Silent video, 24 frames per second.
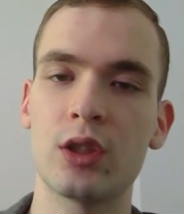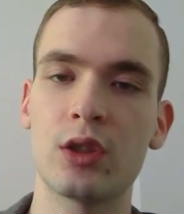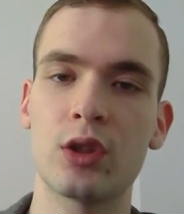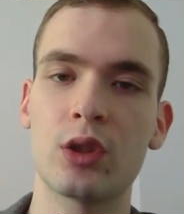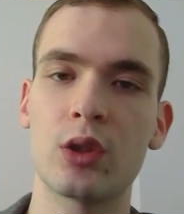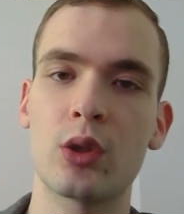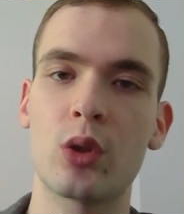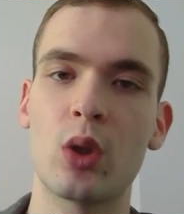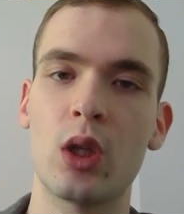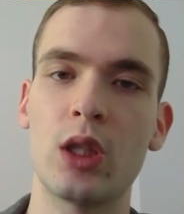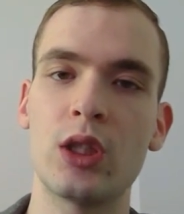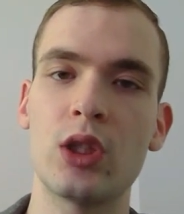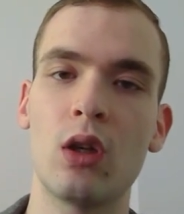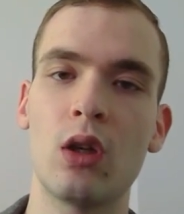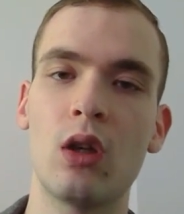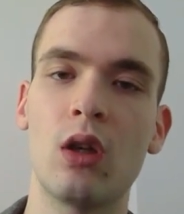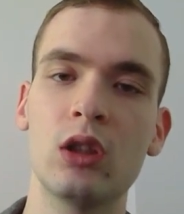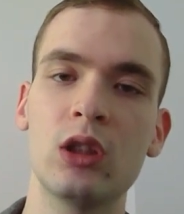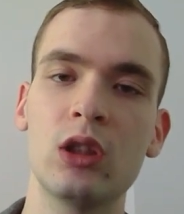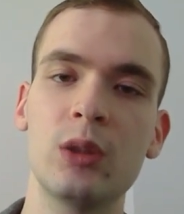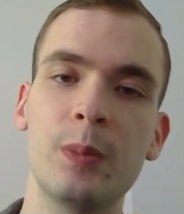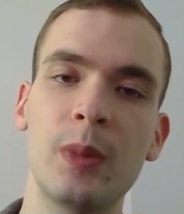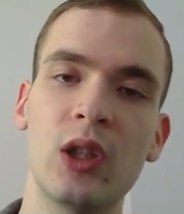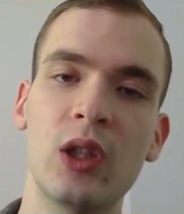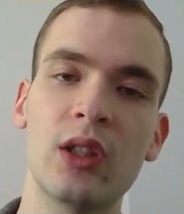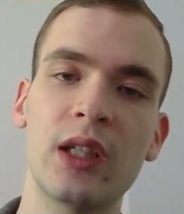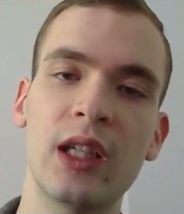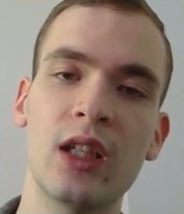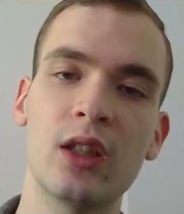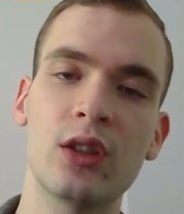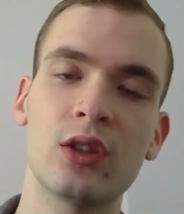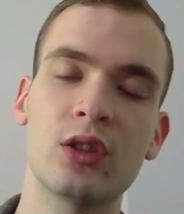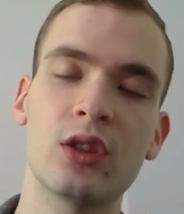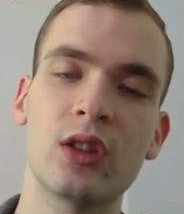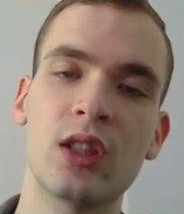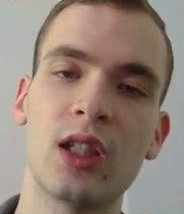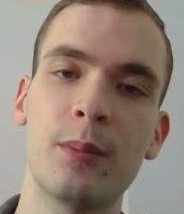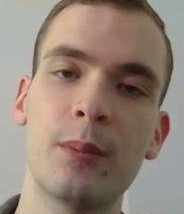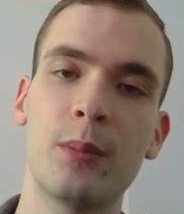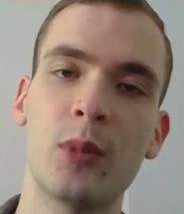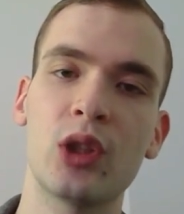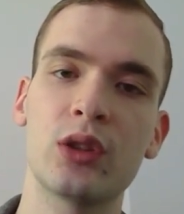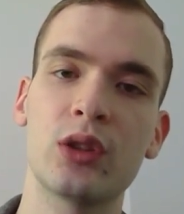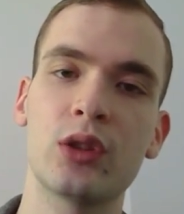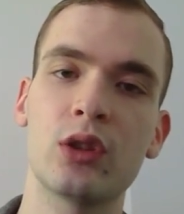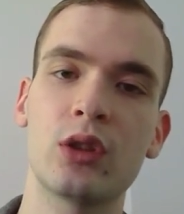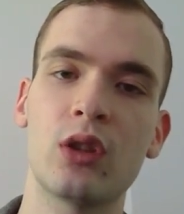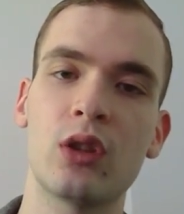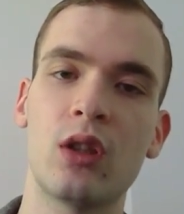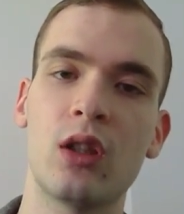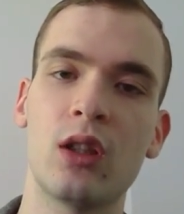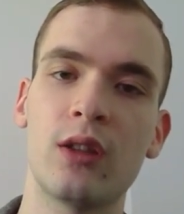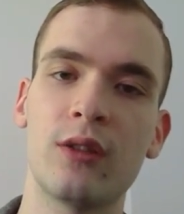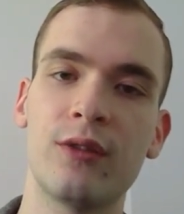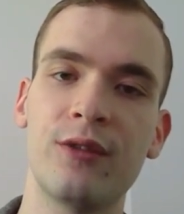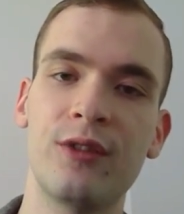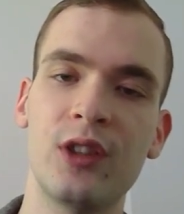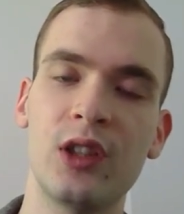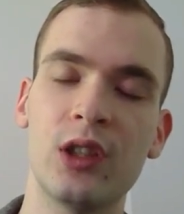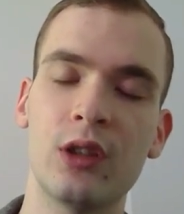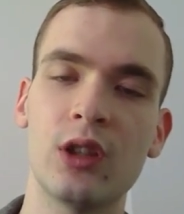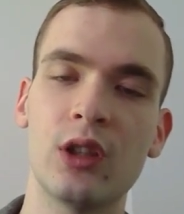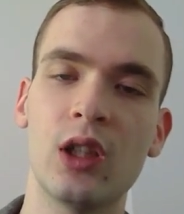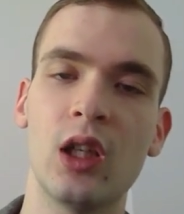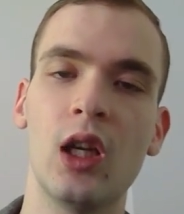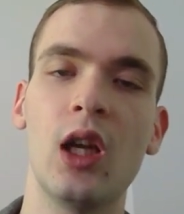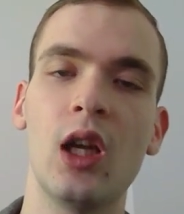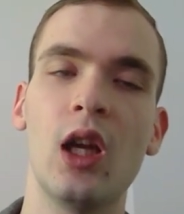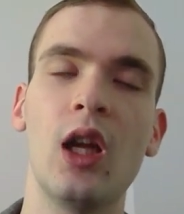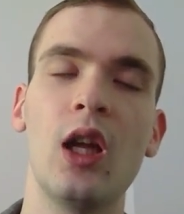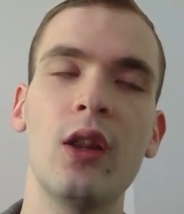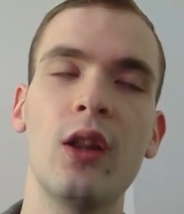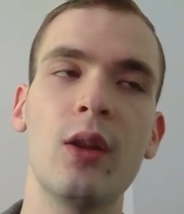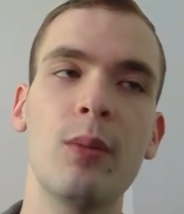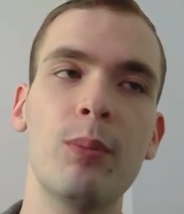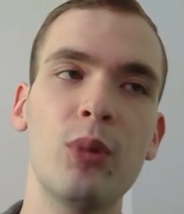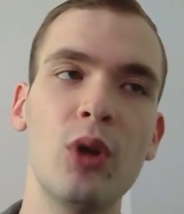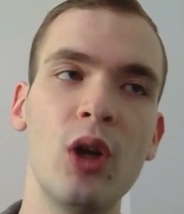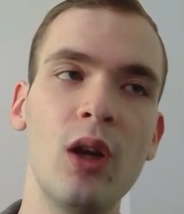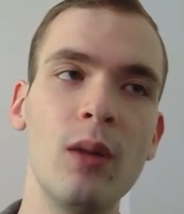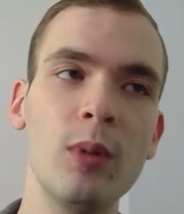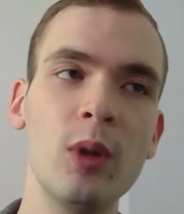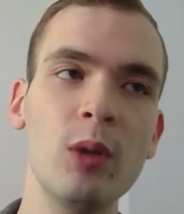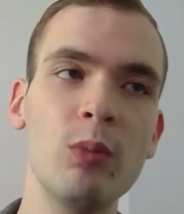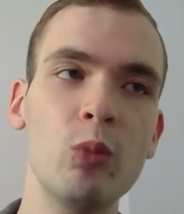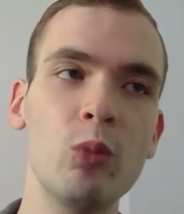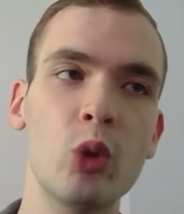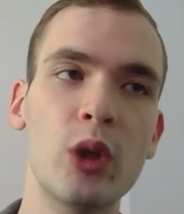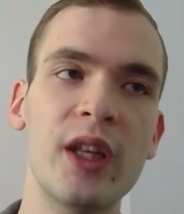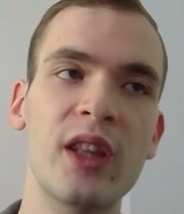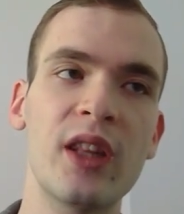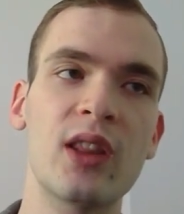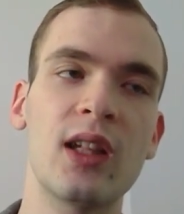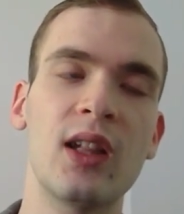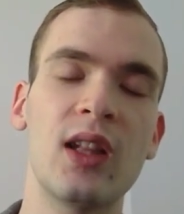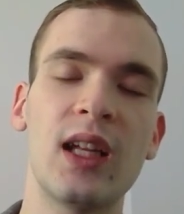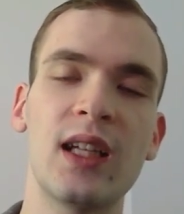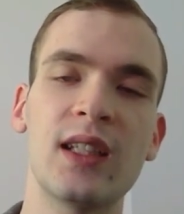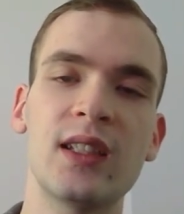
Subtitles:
It destroys all spellcaster type monsters on the field. The problem with